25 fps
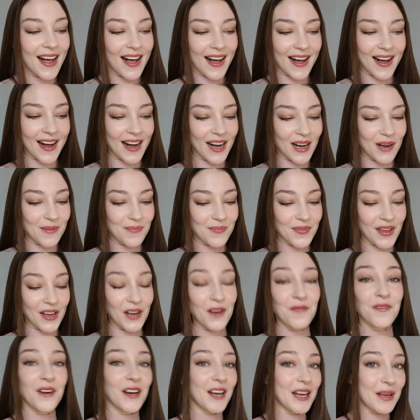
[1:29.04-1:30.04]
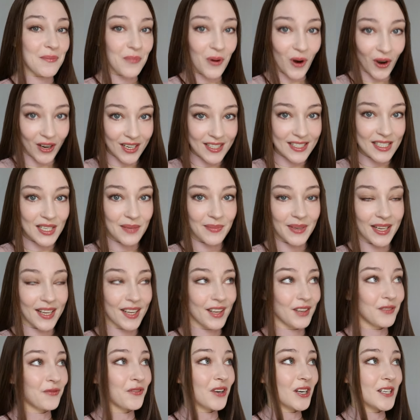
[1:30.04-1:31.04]
that are very important to
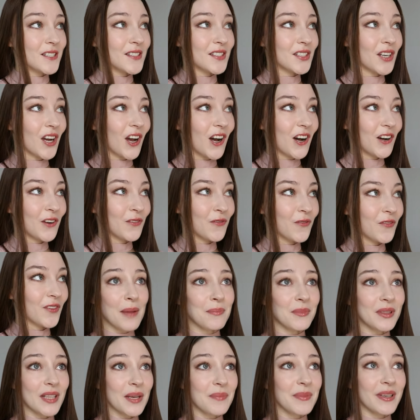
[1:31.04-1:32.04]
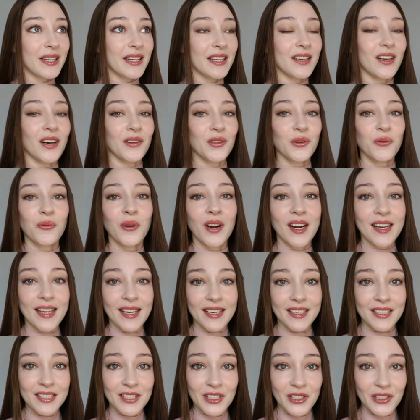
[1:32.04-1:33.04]
me. First off, I'm limited on the work
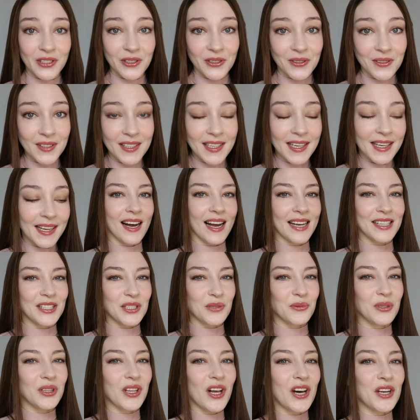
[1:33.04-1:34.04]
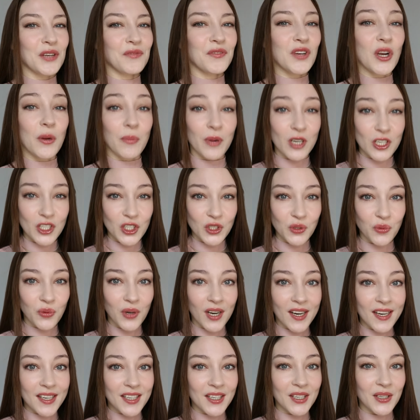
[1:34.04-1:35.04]
I can do. I do a lot of commercial
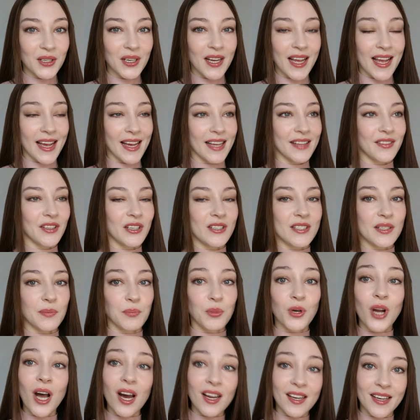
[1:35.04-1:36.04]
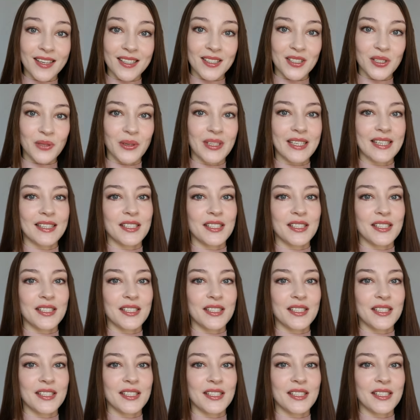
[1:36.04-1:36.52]
work and there's a product, so I